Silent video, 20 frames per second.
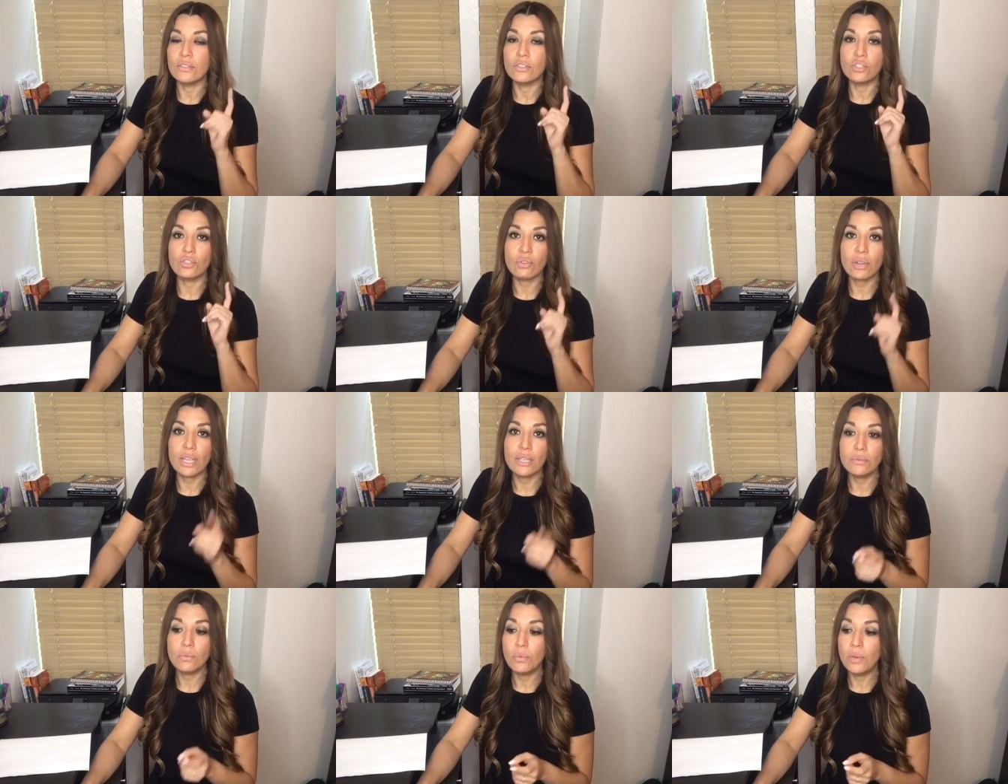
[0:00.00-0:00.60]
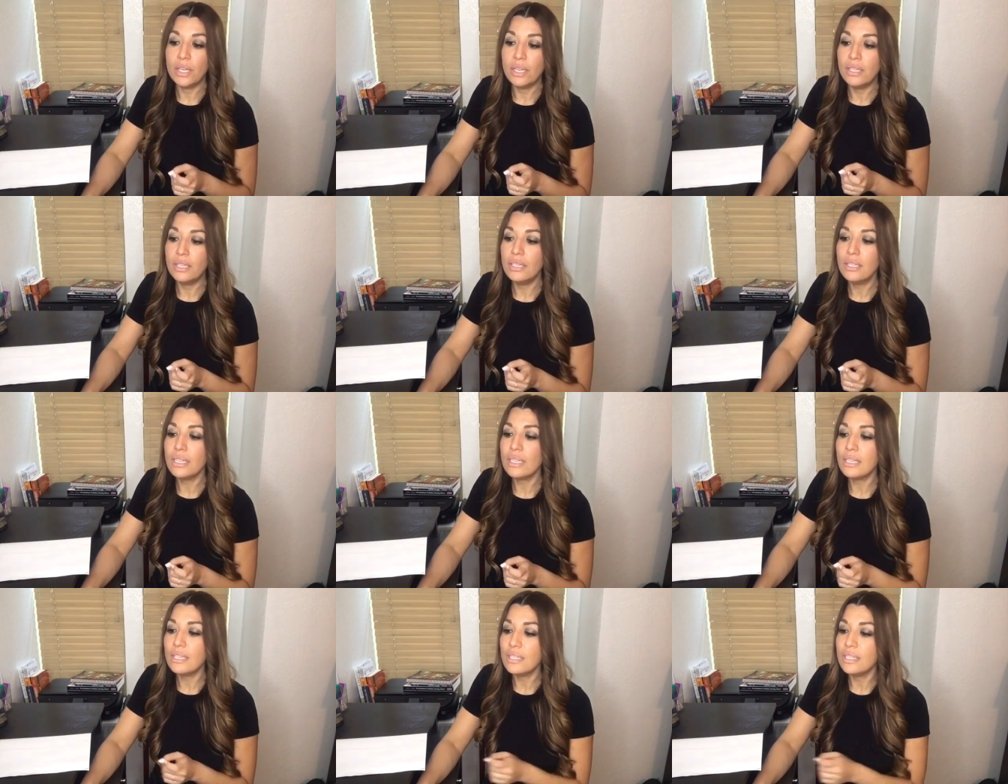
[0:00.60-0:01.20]
Strand
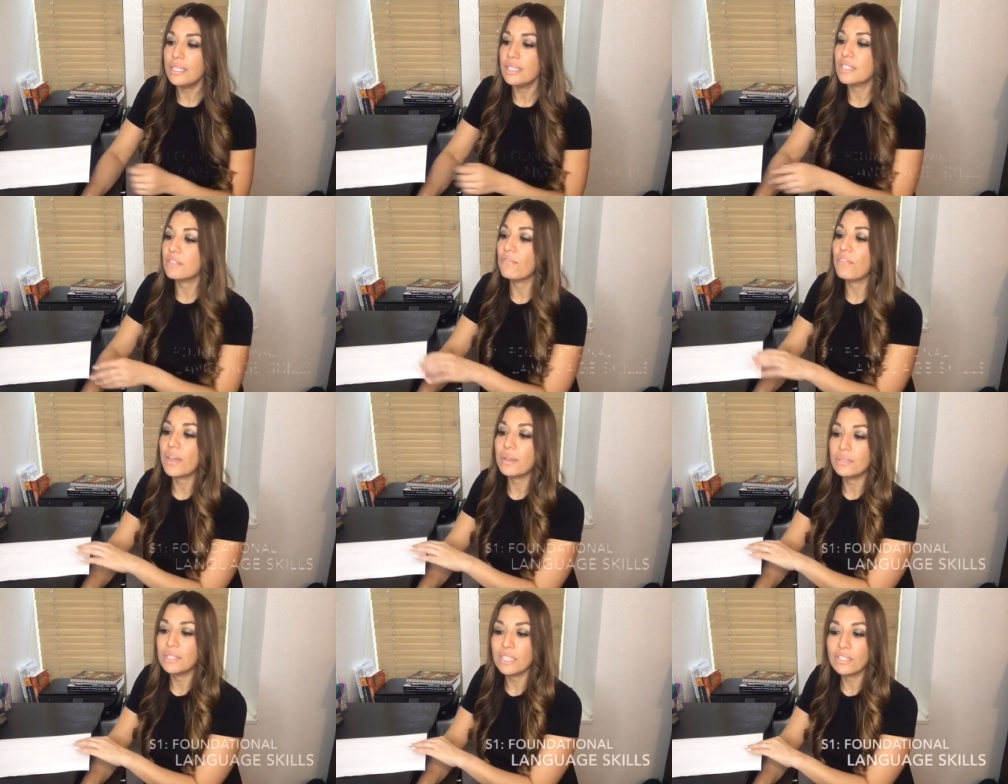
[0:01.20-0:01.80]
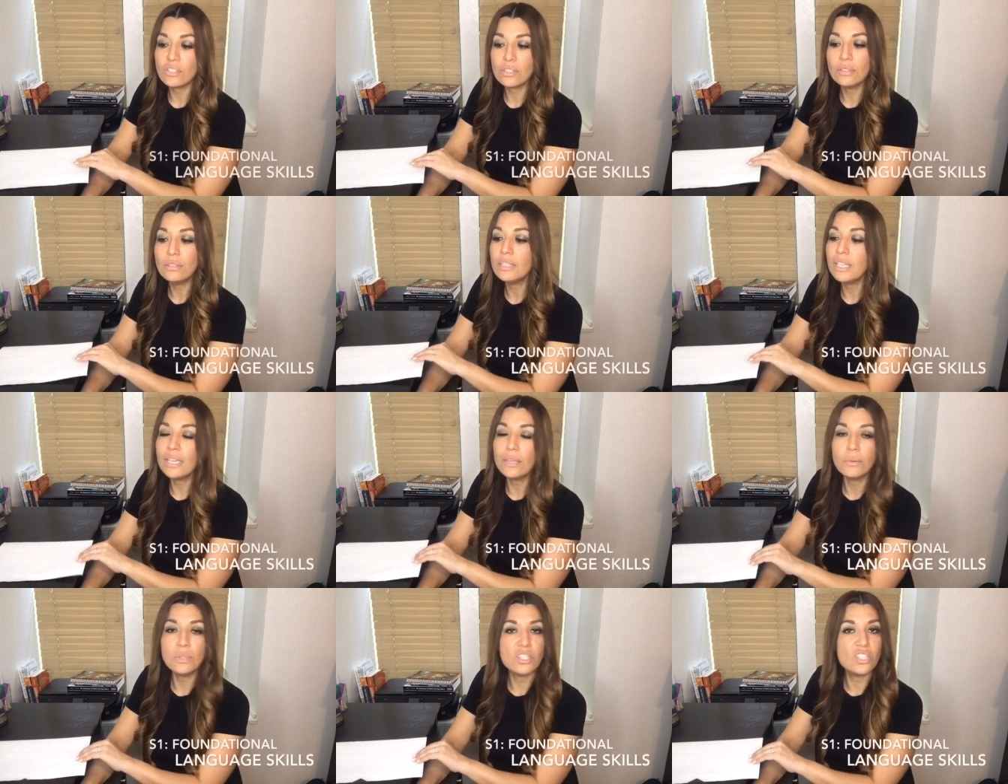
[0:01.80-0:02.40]
1 is foundational
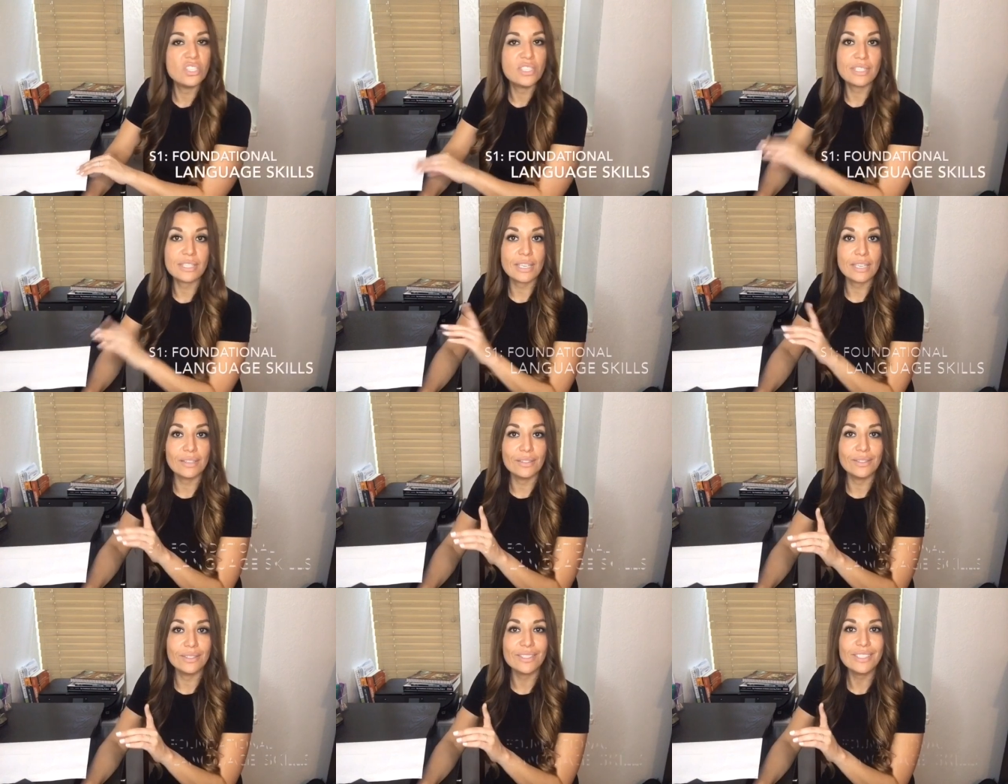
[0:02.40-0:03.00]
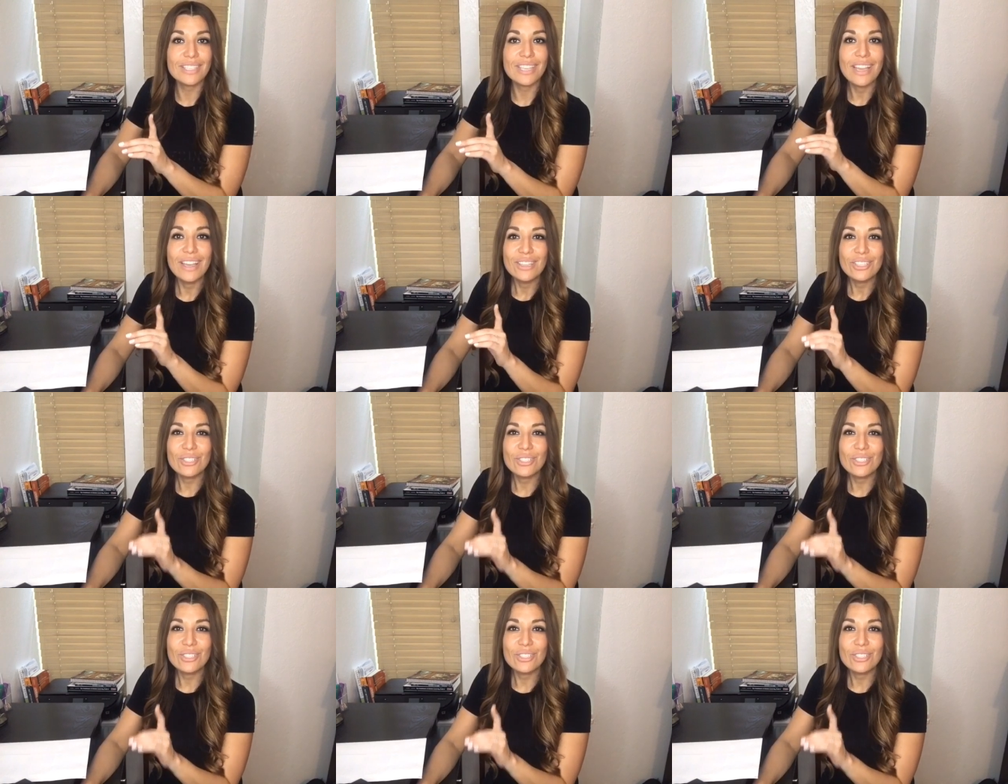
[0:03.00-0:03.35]
language skills.